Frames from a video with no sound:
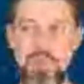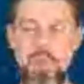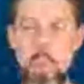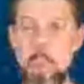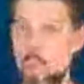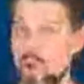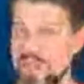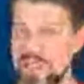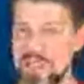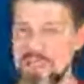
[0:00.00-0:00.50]

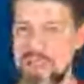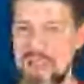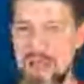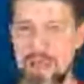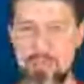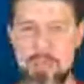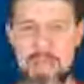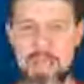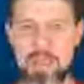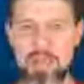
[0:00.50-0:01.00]
What does that
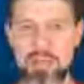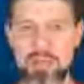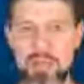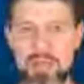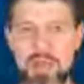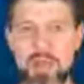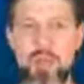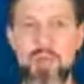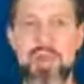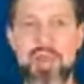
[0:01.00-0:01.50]
mean?
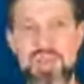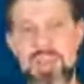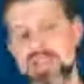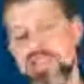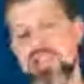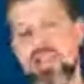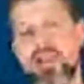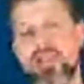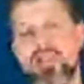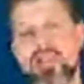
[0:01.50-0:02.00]
Well, in this
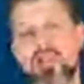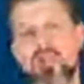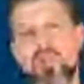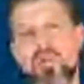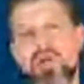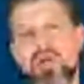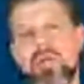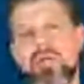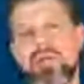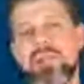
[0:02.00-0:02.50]
lesson, we're
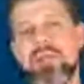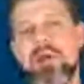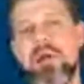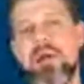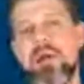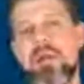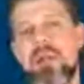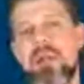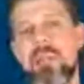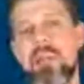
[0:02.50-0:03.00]
going to be
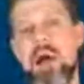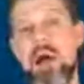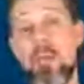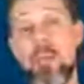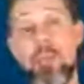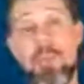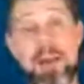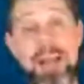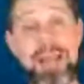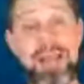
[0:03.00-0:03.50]
talking about
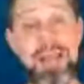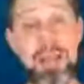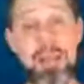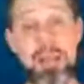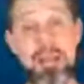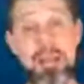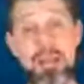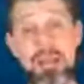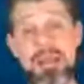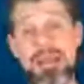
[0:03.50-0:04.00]
breaking
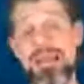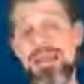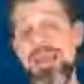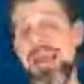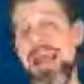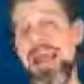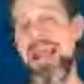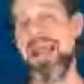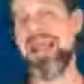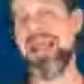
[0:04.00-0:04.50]

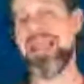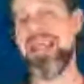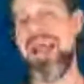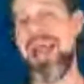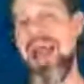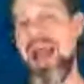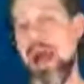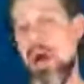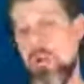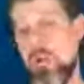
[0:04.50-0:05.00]
and
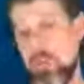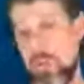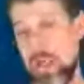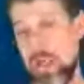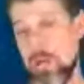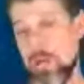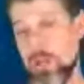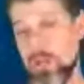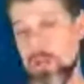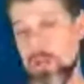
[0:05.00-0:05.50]
out
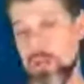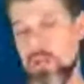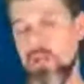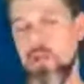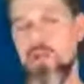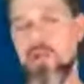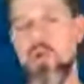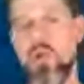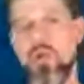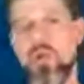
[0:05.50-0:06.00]
rounds.
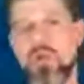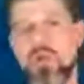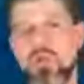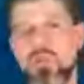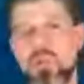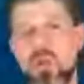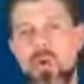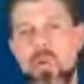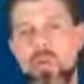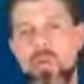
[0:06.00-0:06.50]

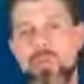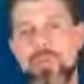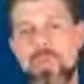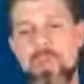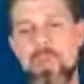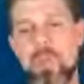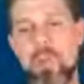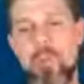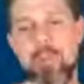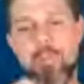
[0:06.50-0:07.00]
So,
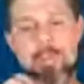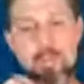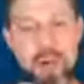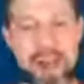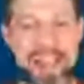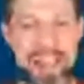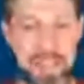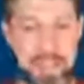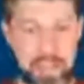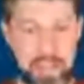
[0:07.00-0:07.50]

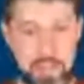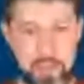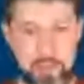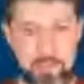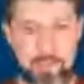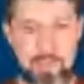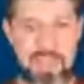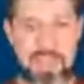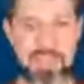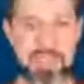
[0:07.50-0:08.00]
breaking
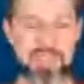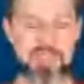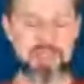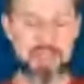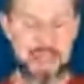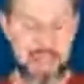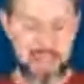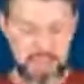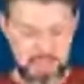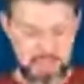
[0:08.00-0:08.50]
means
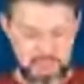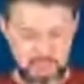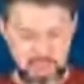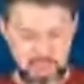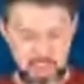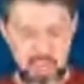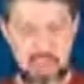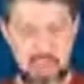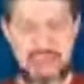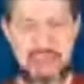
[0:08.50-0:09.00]
that you
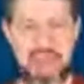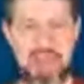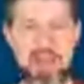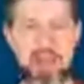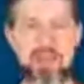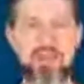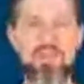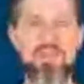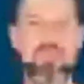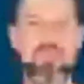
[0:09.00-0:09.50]

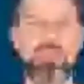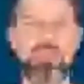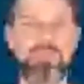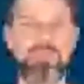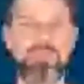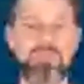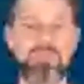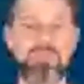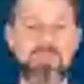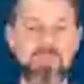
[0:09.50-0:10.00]
have
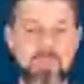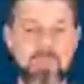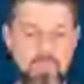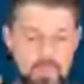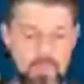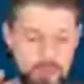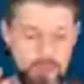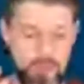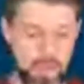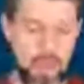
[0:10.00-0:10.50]

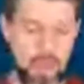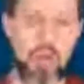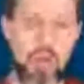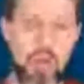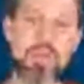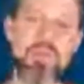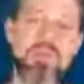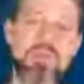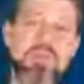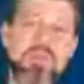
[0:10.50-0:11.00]
gone
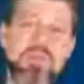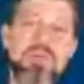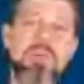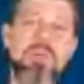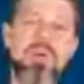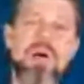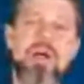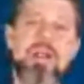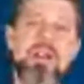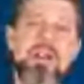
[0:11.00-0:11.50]
to
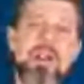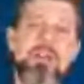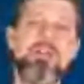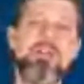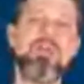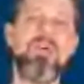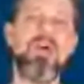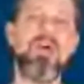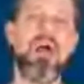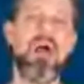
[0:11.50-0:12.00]
a
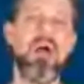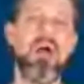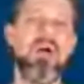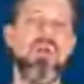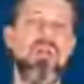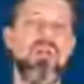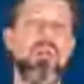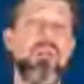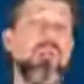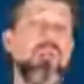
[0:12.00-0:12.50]
number of
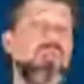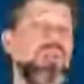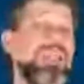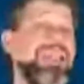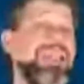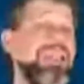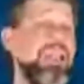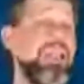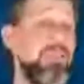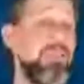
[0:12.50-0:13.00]

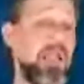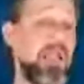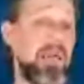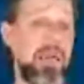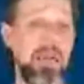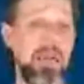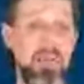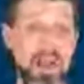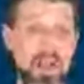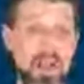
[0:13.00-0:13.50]
preliminary
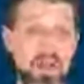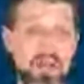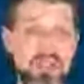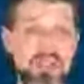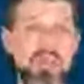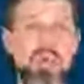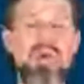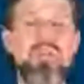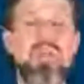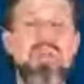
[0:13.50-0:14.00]
rounds. You
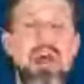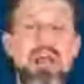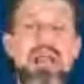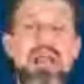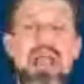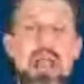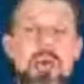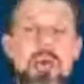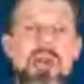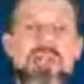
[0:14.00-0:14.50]
have a
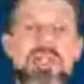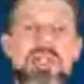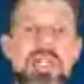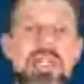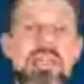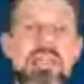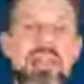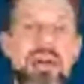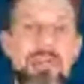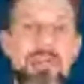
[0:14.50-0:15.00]
guaranteed
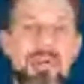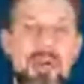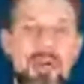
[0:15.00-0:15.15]
number